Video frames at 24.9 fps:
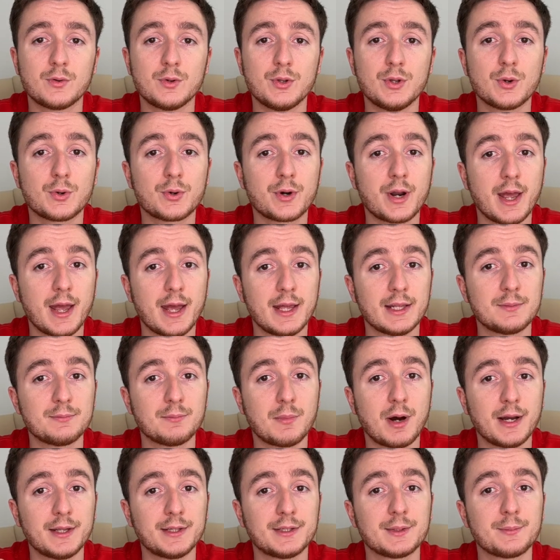your ad
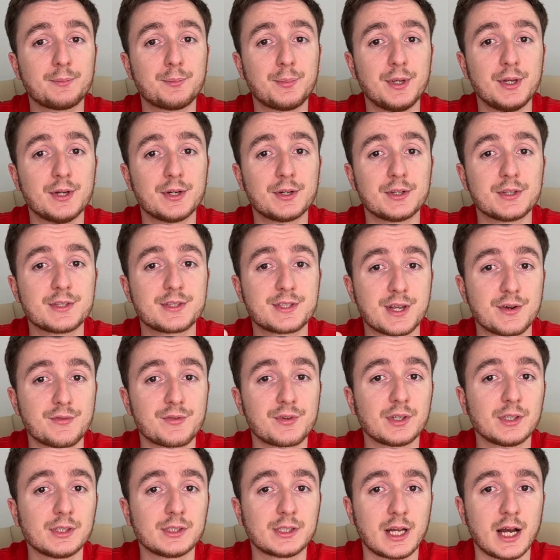might appear
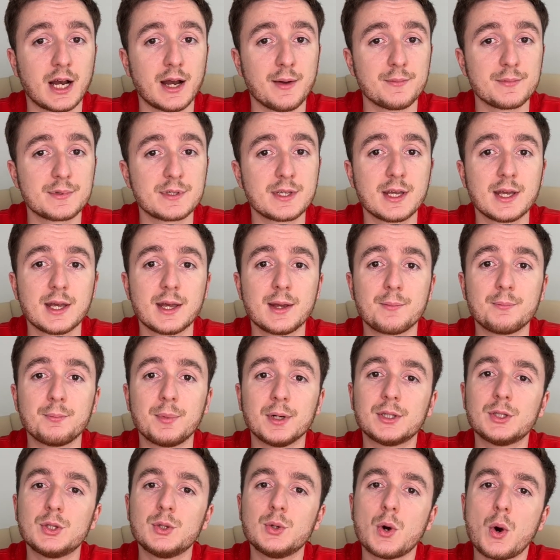several times,
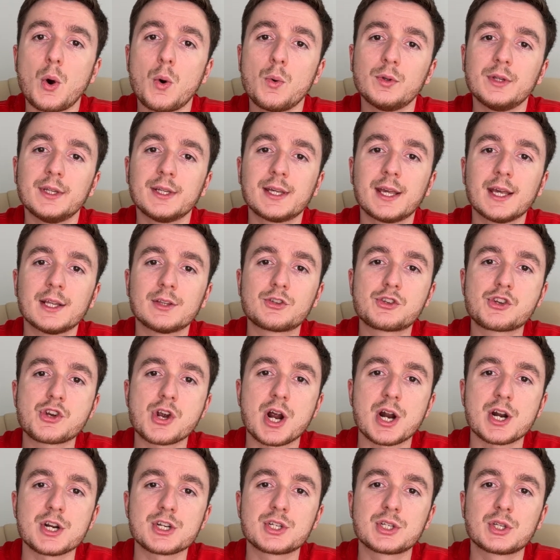but you only get
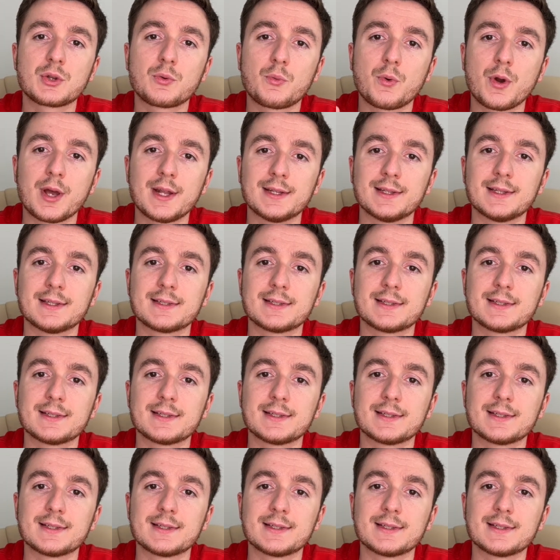charged when